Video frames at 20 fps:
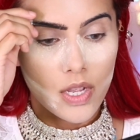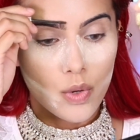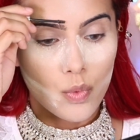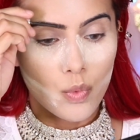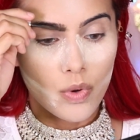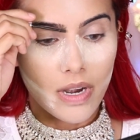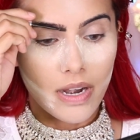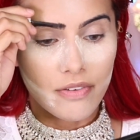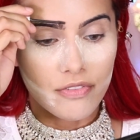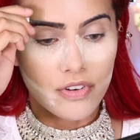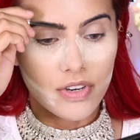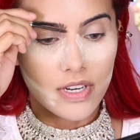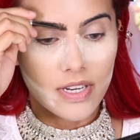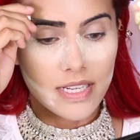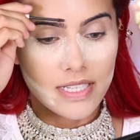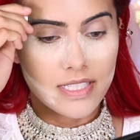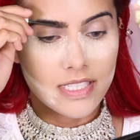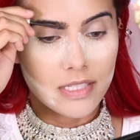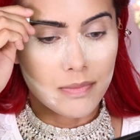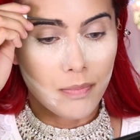wherever
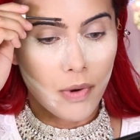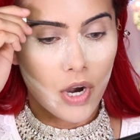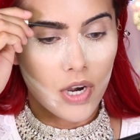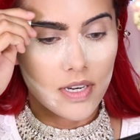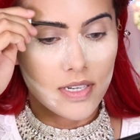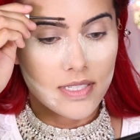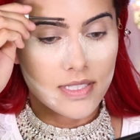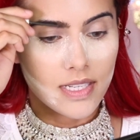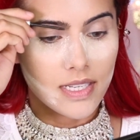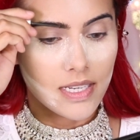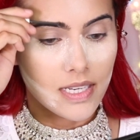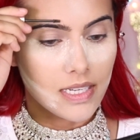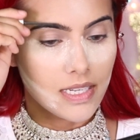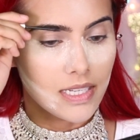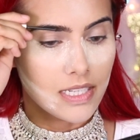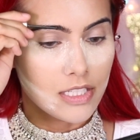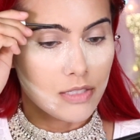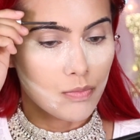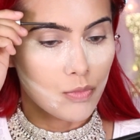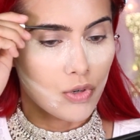it's sparse and it
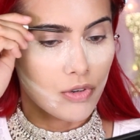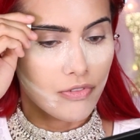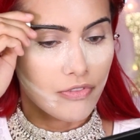needs more